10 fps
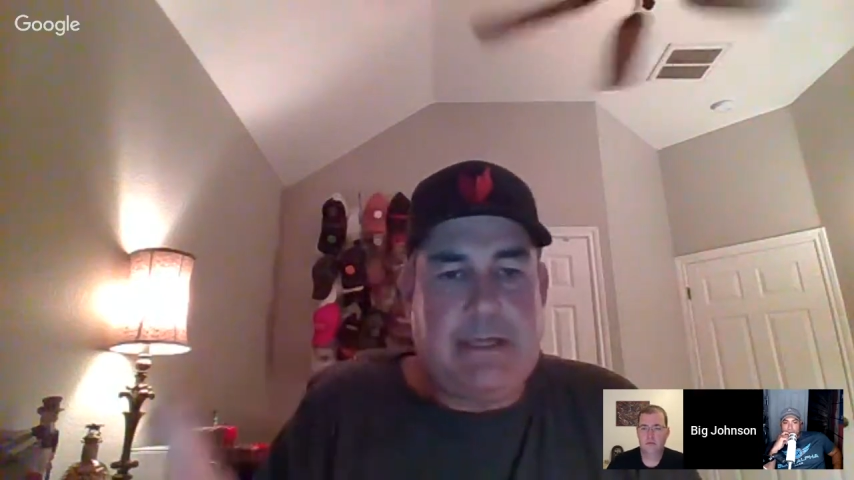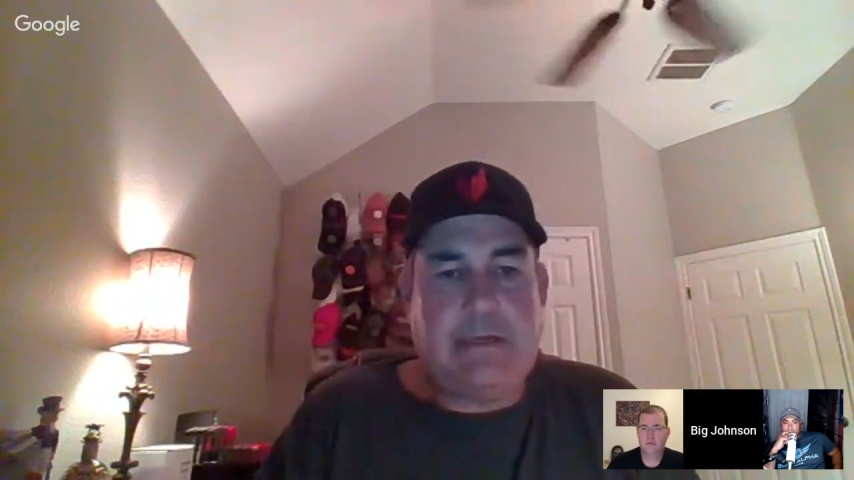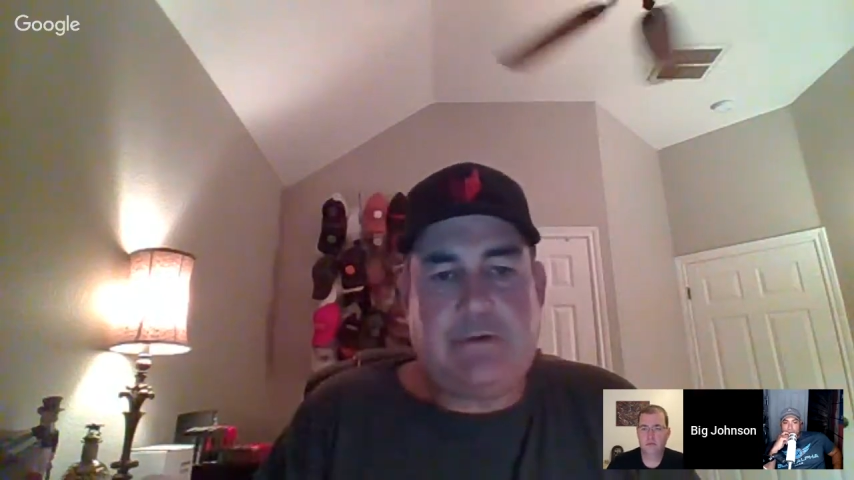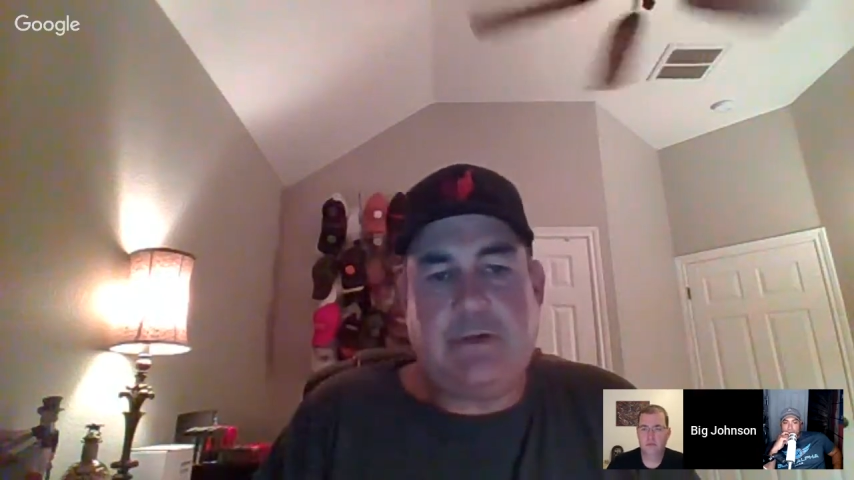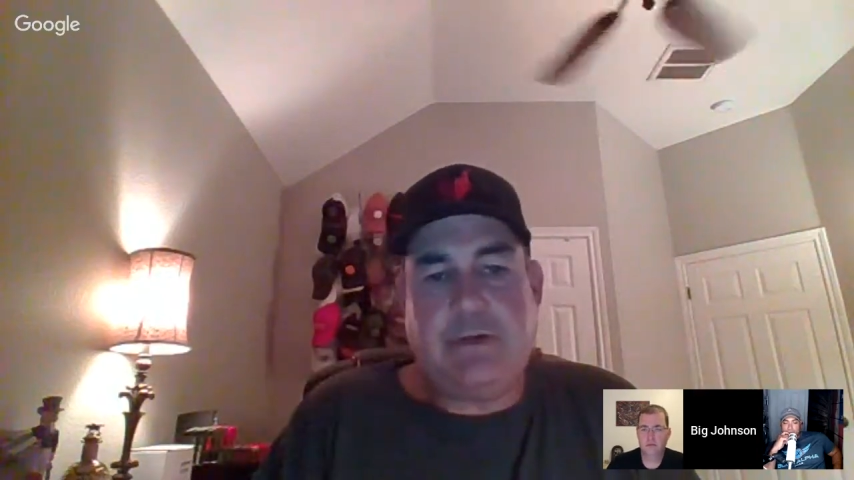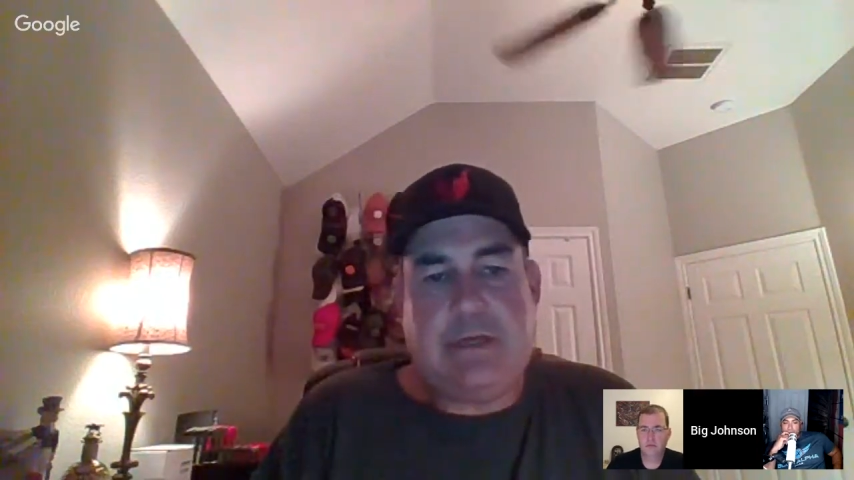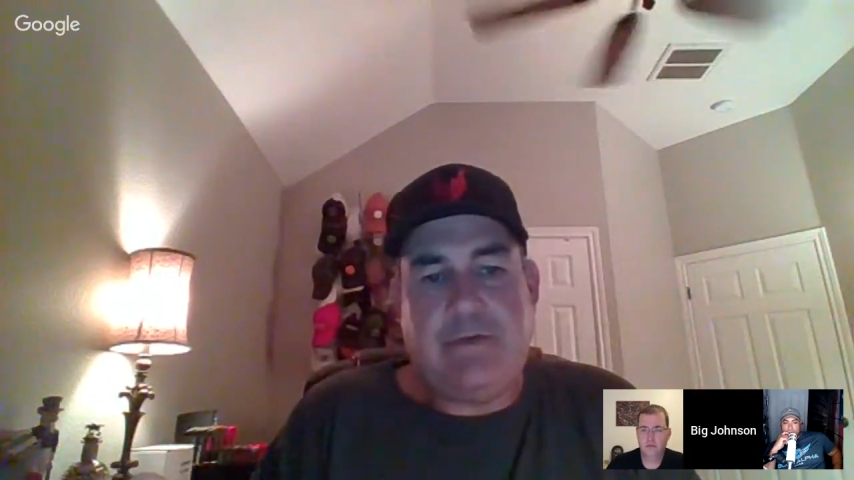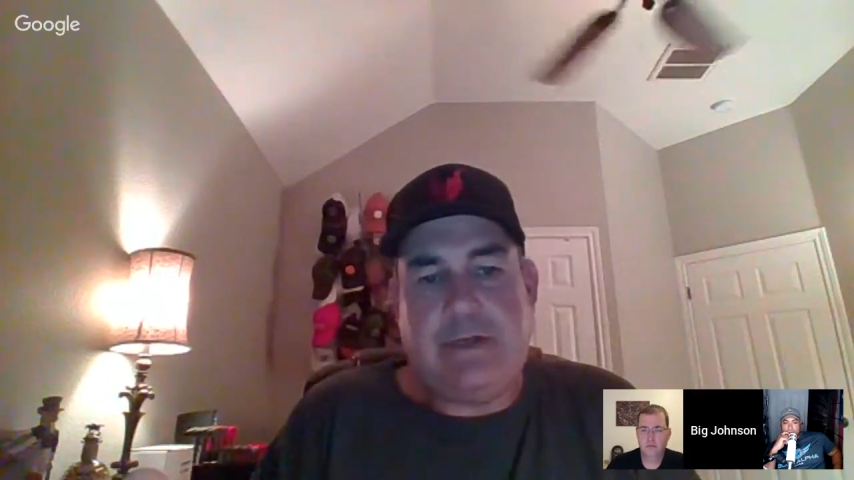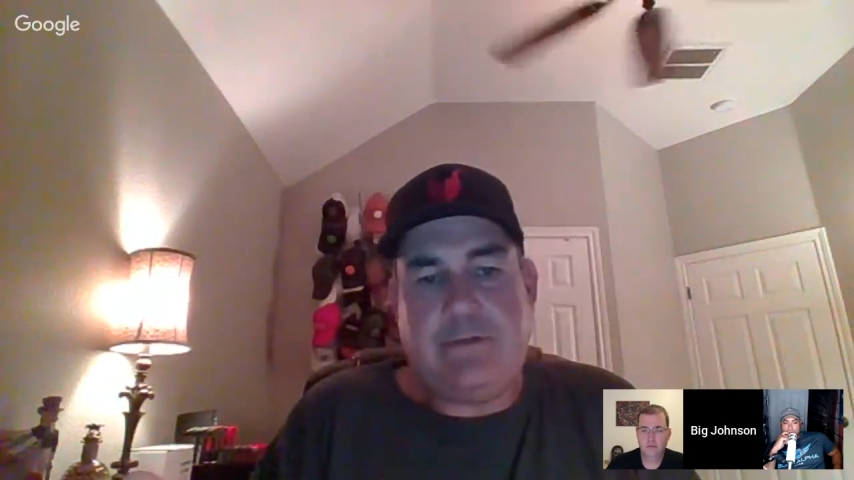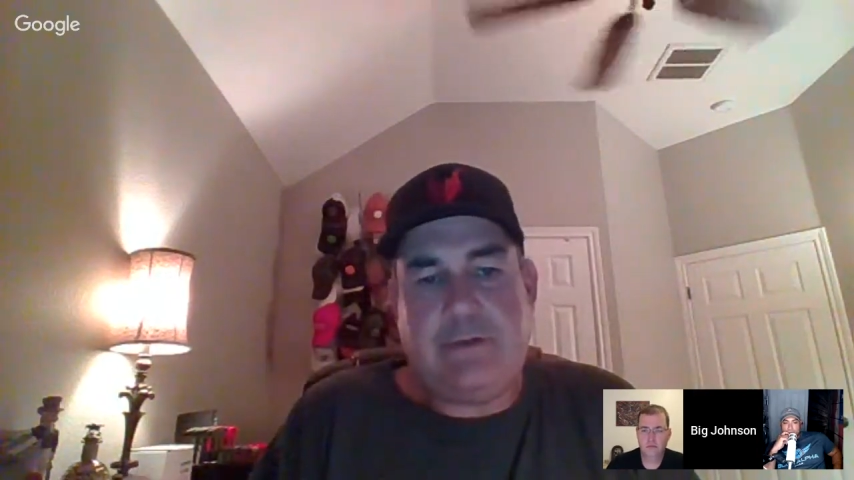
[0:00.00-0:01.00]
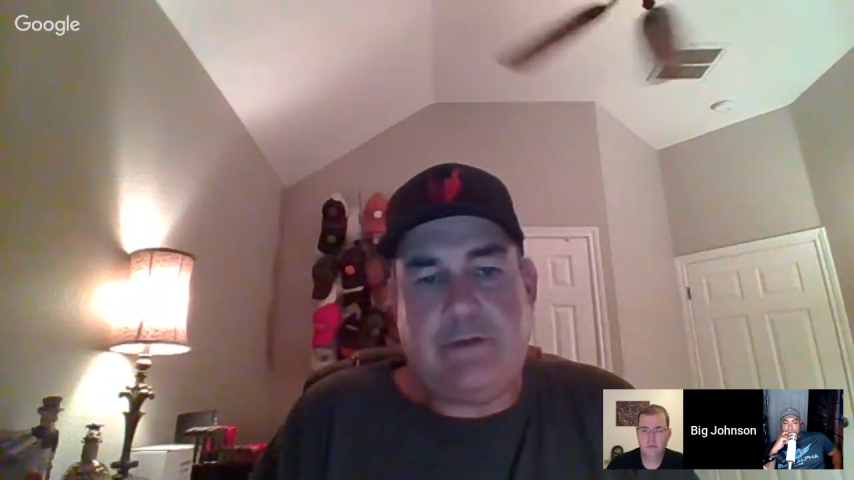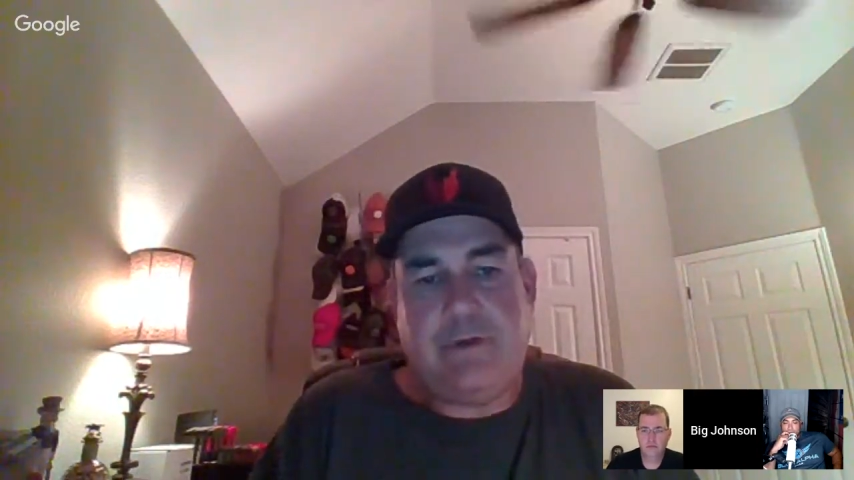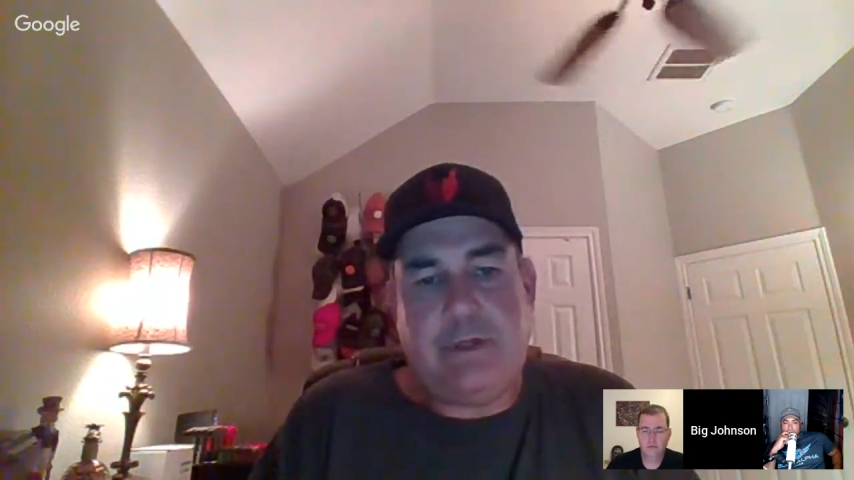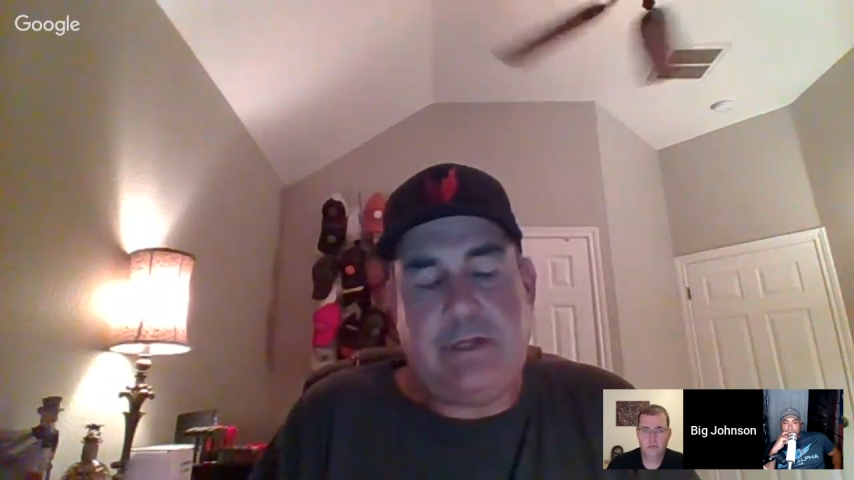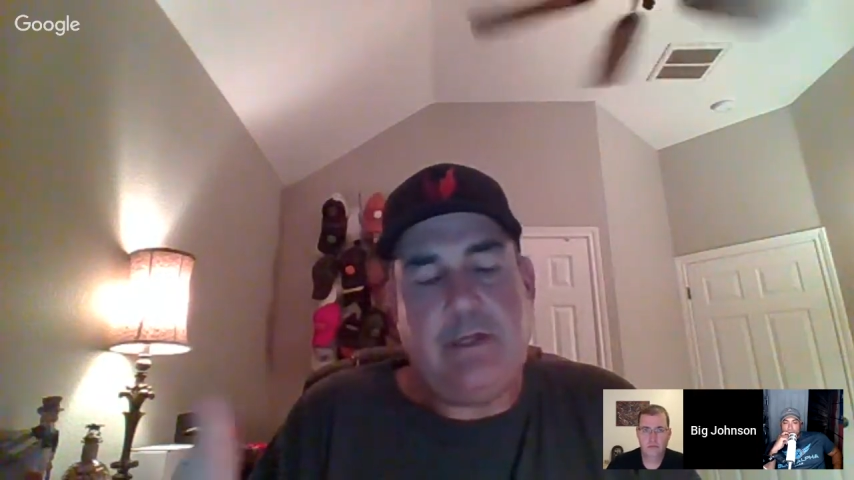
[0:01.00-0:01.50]
Okay. KS, I know you have an
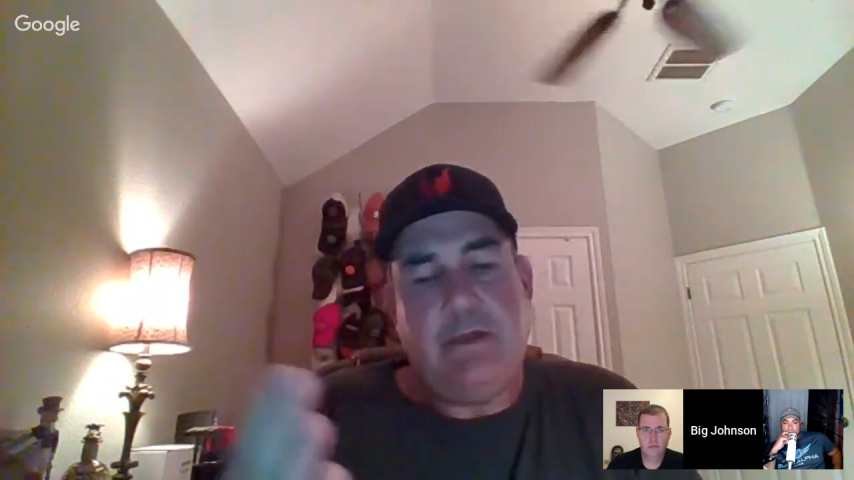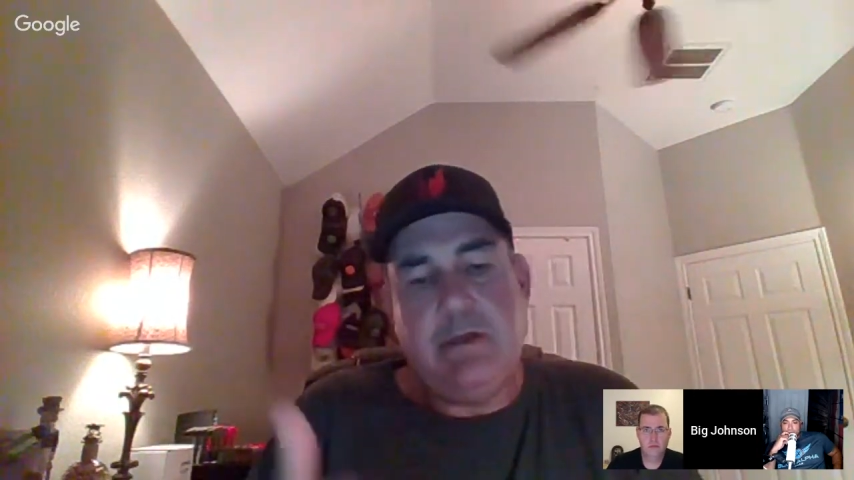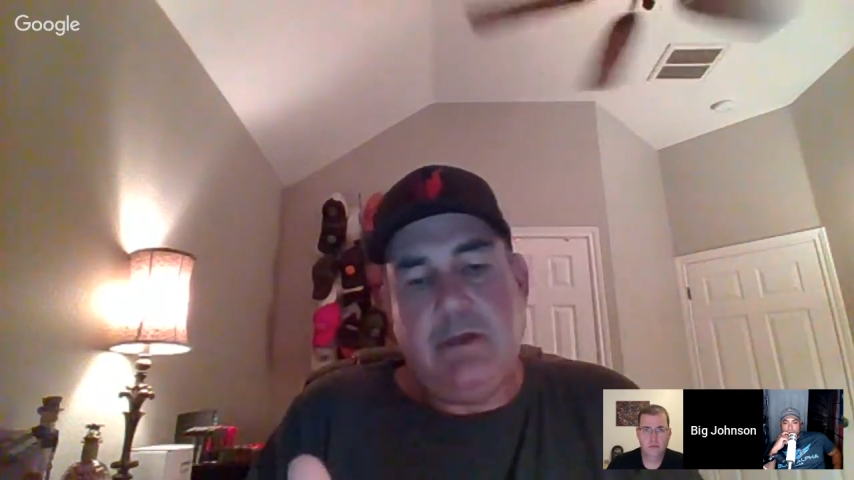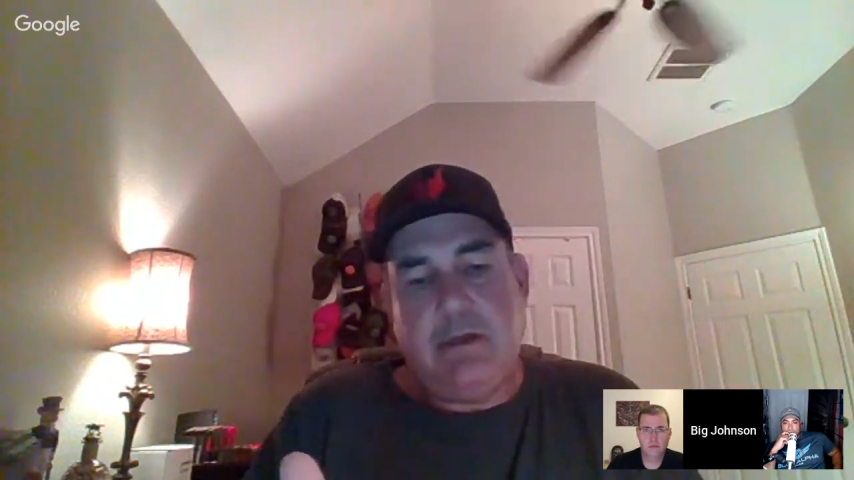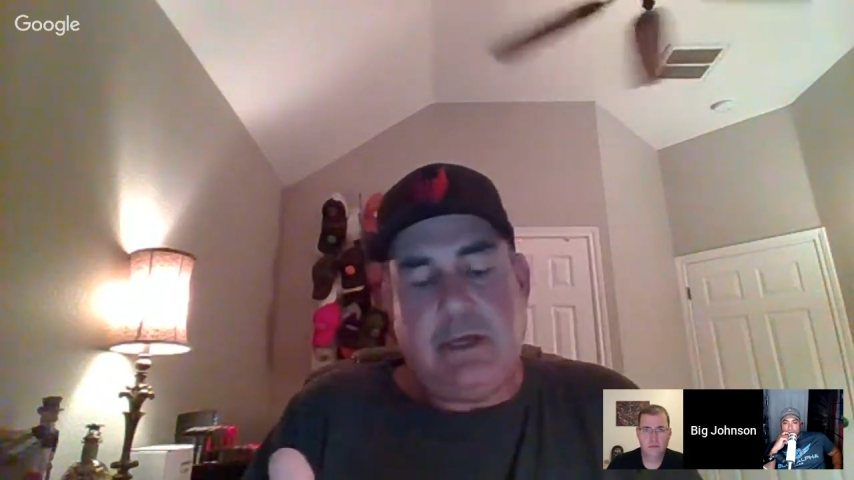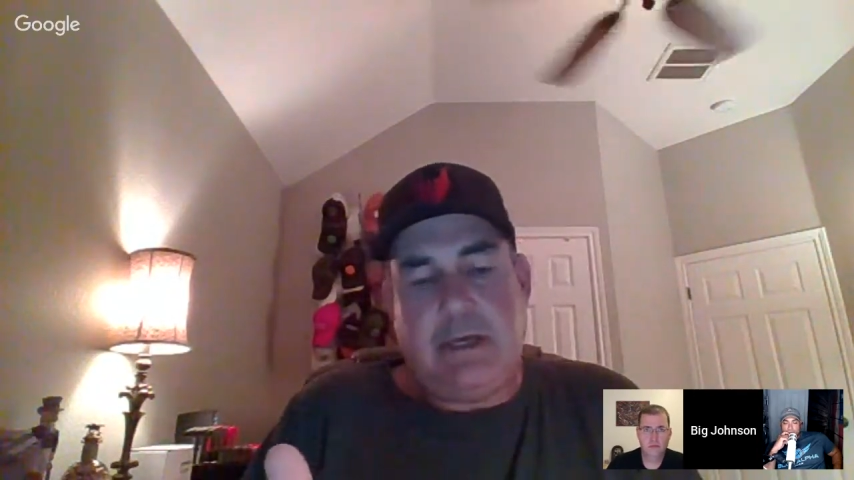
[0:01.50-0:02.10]
870.